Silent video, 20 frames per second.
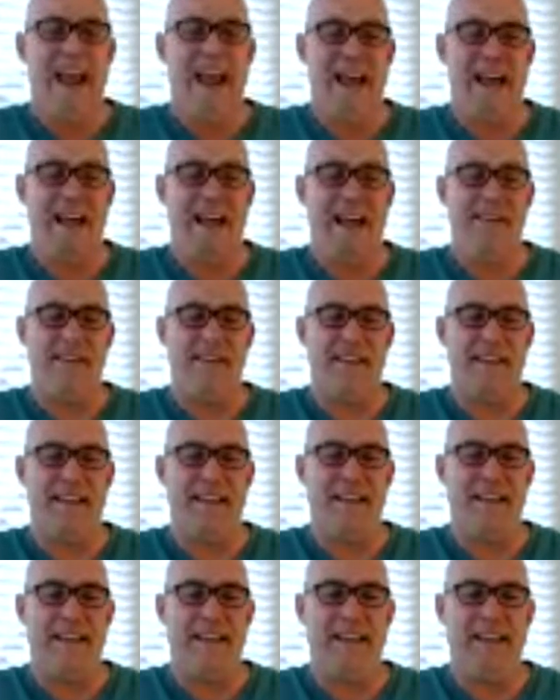
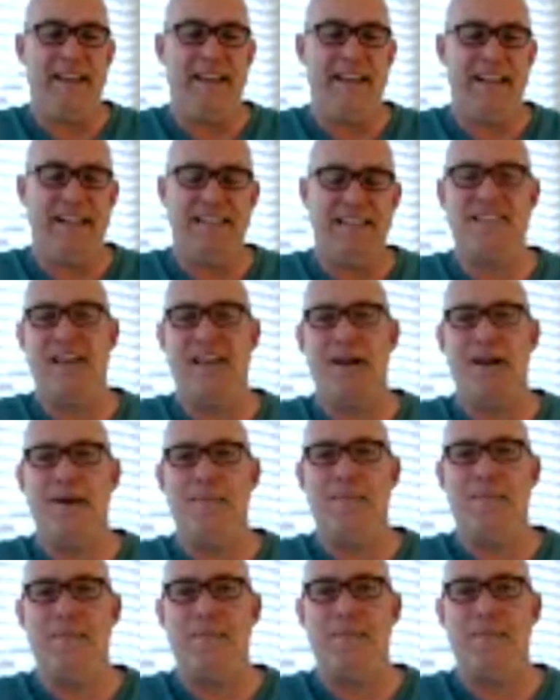And ends
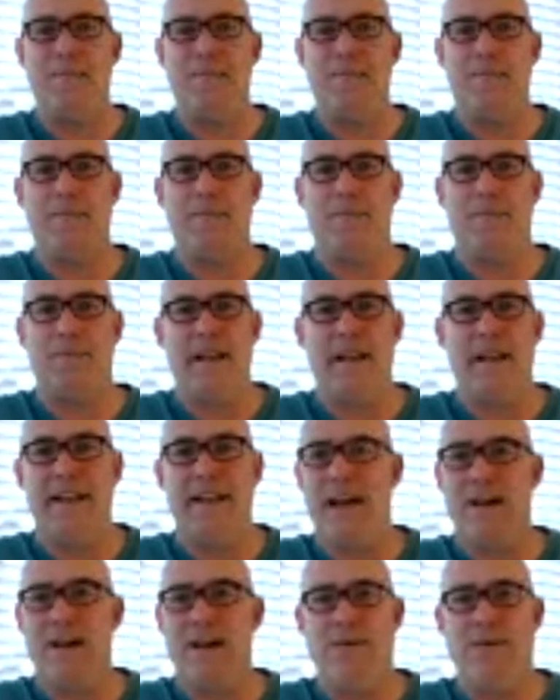up right
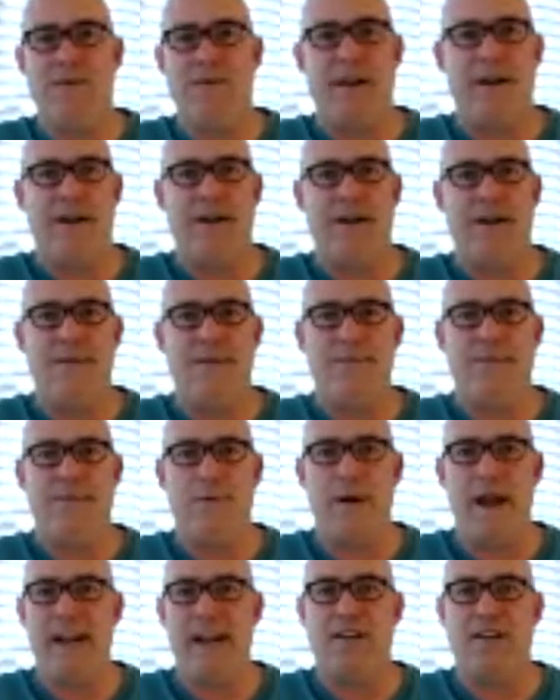now they're
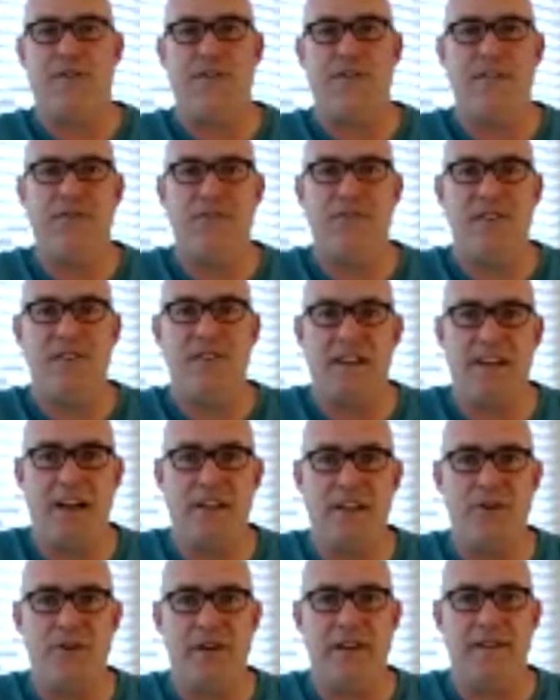ranked 5th in the
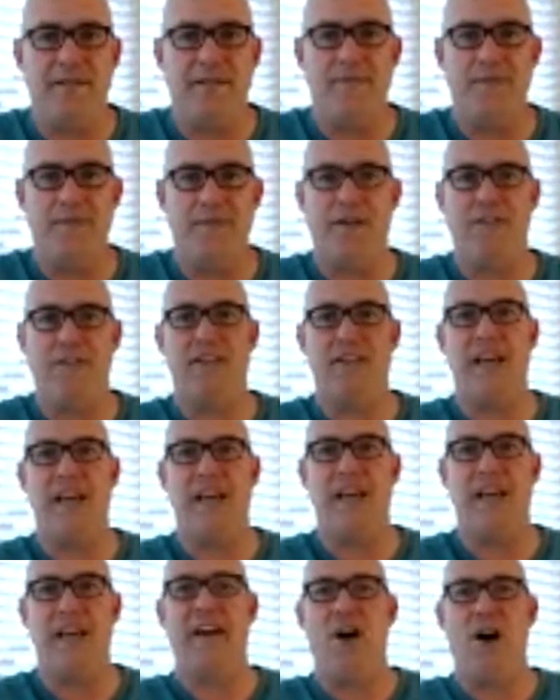country. They're
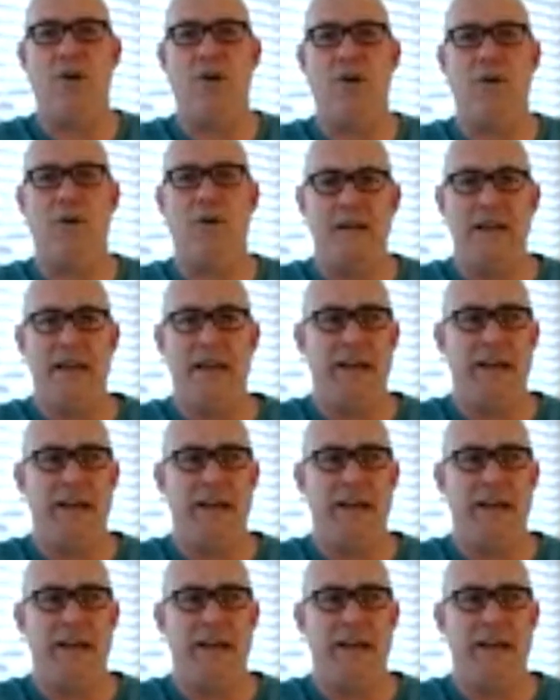10-0.